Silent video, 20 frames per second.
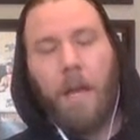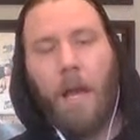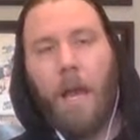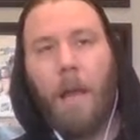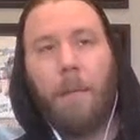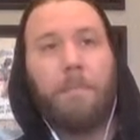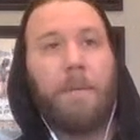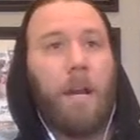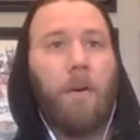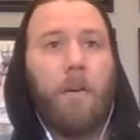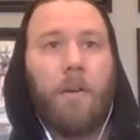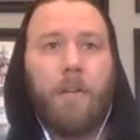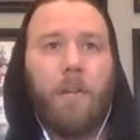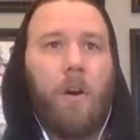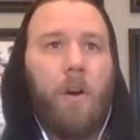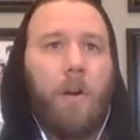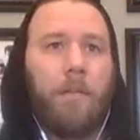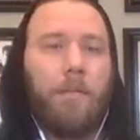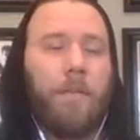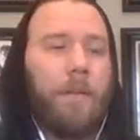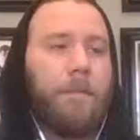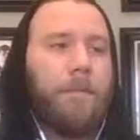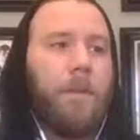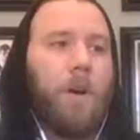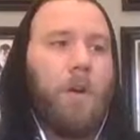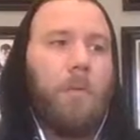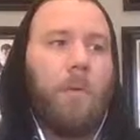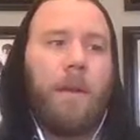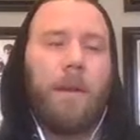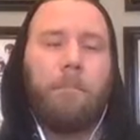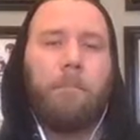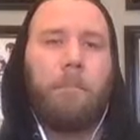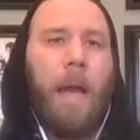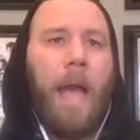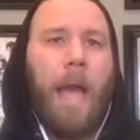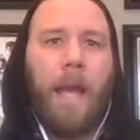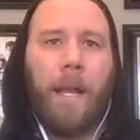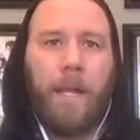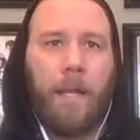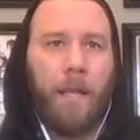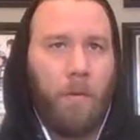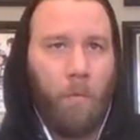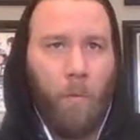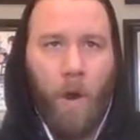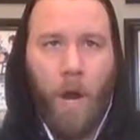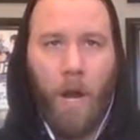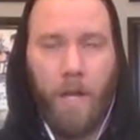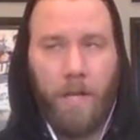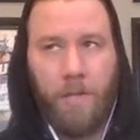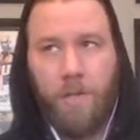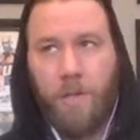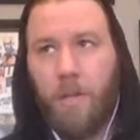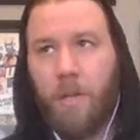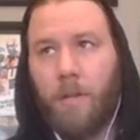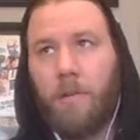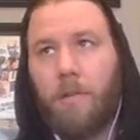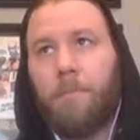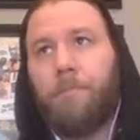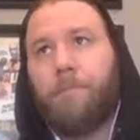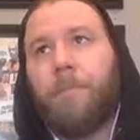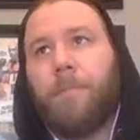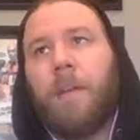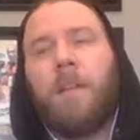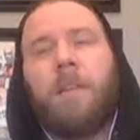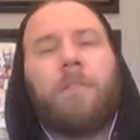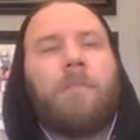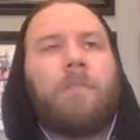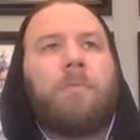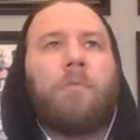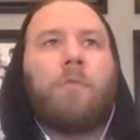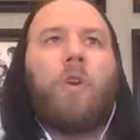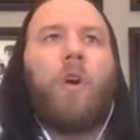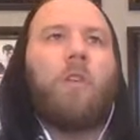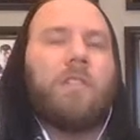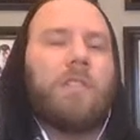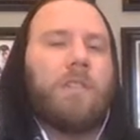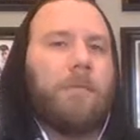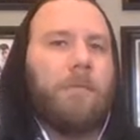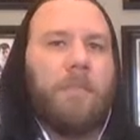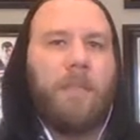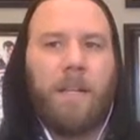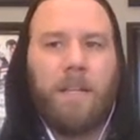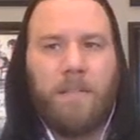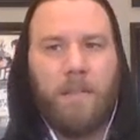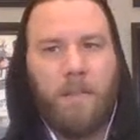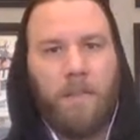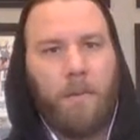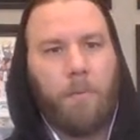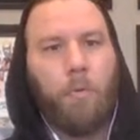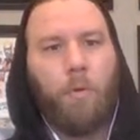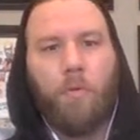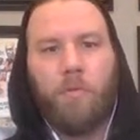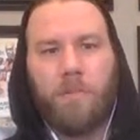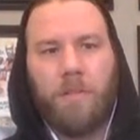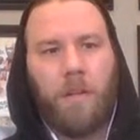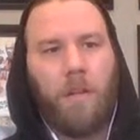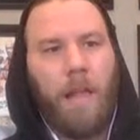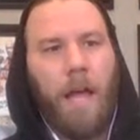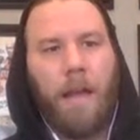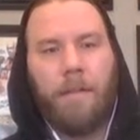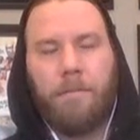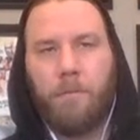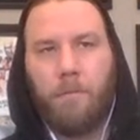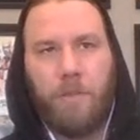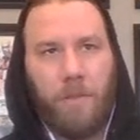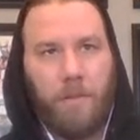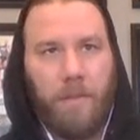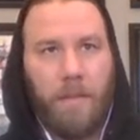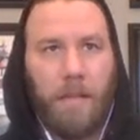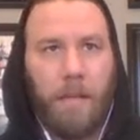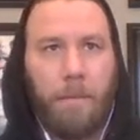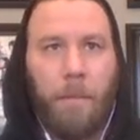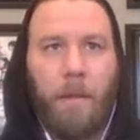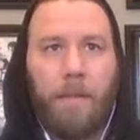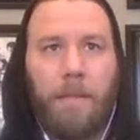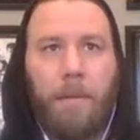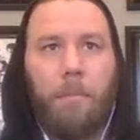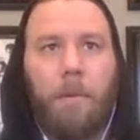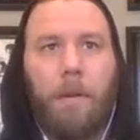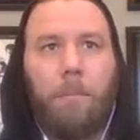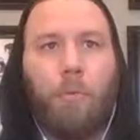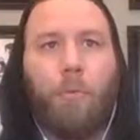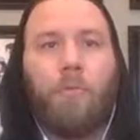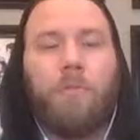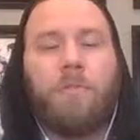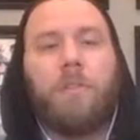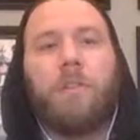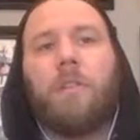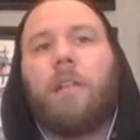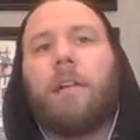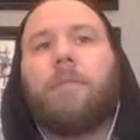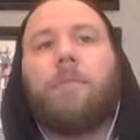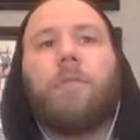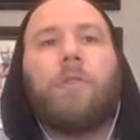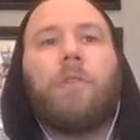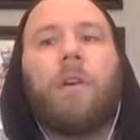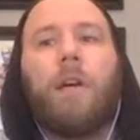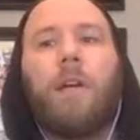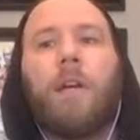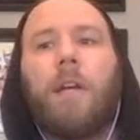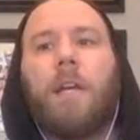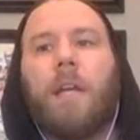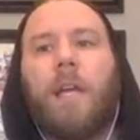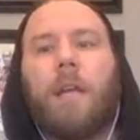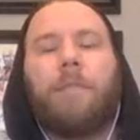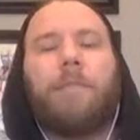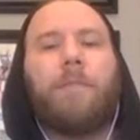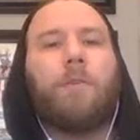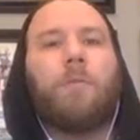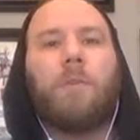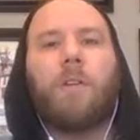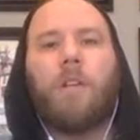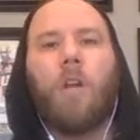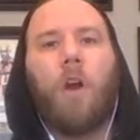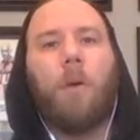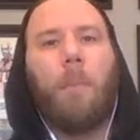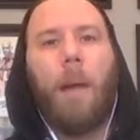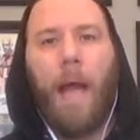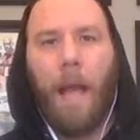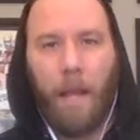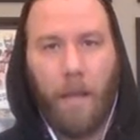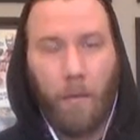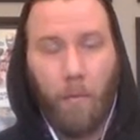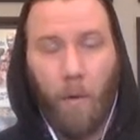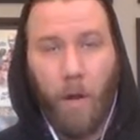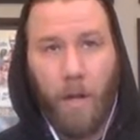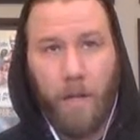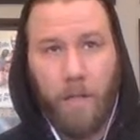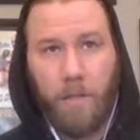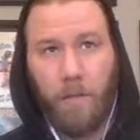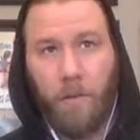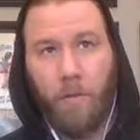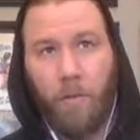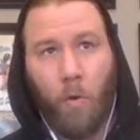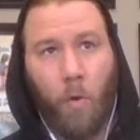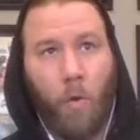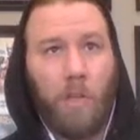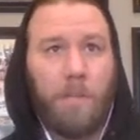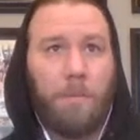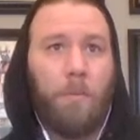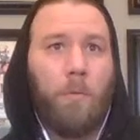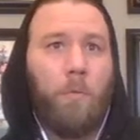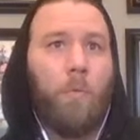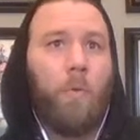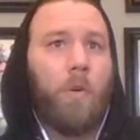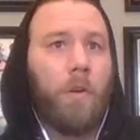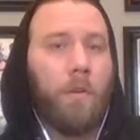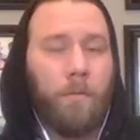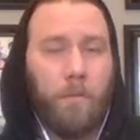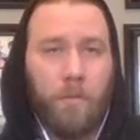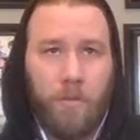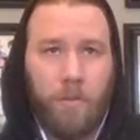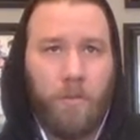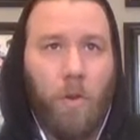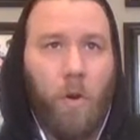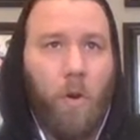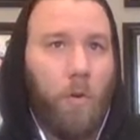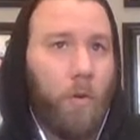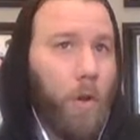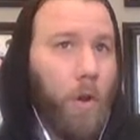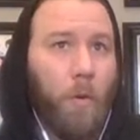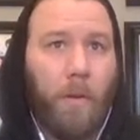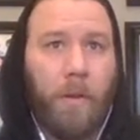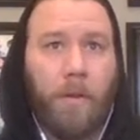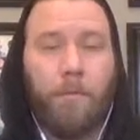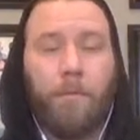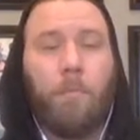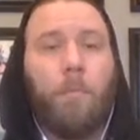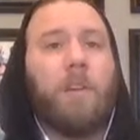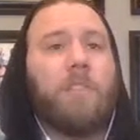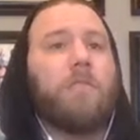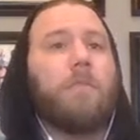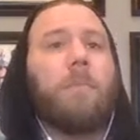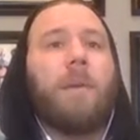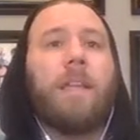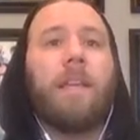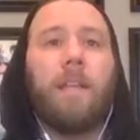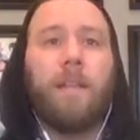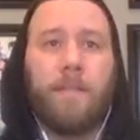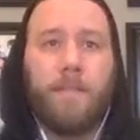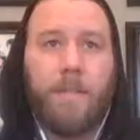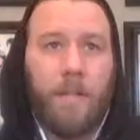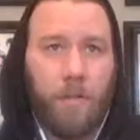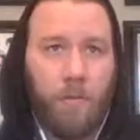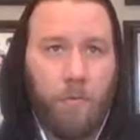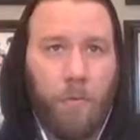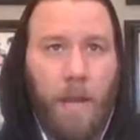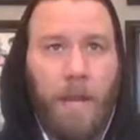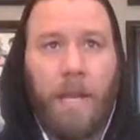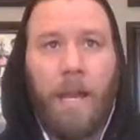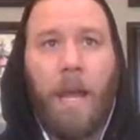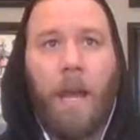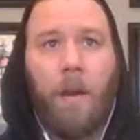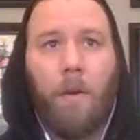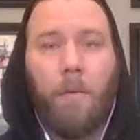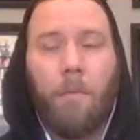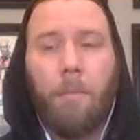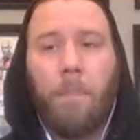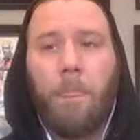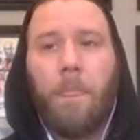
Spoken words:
I'm telling y'all, if y'all went back and watched, and regardless of things in their personal lives and what you think about them on a personal level, if you were to go back and watch The Ultimate Warrior versus Hulk Hogan from WrestleMania 6 right now,